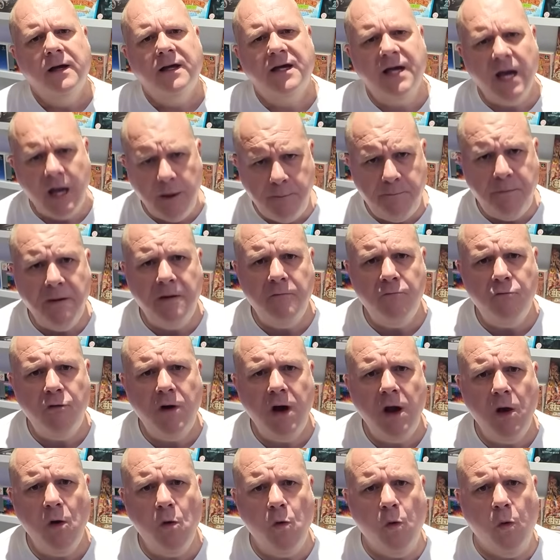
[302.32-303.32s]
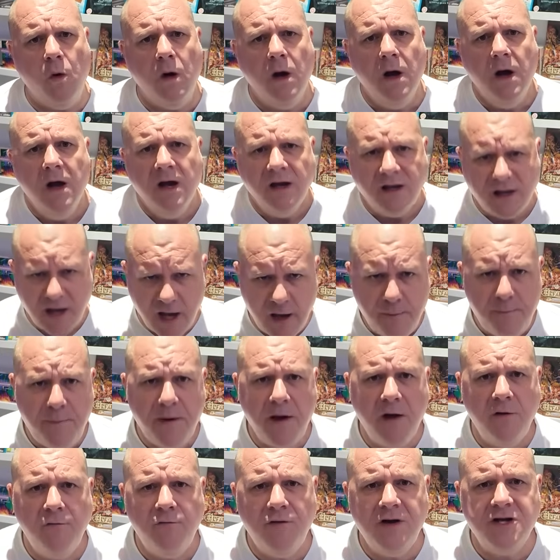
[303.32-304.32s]
Keep it real. Keep
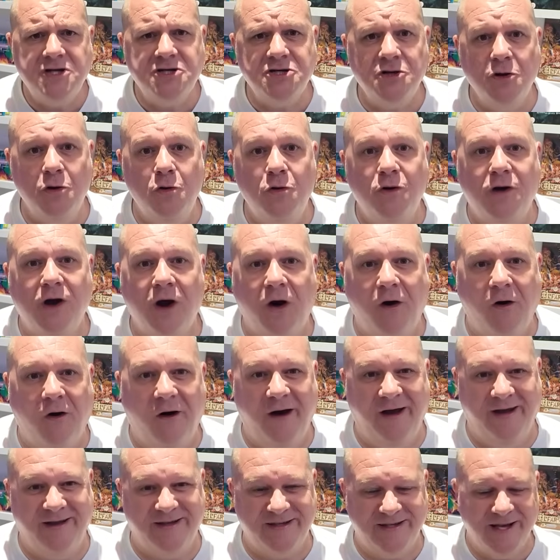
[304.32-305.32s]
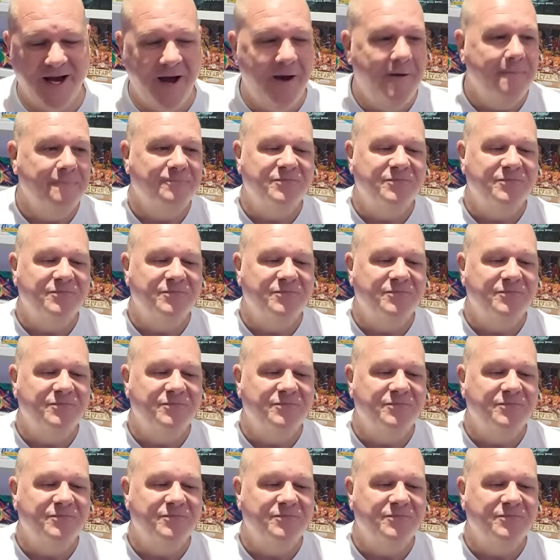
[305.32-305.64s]
it original, guys.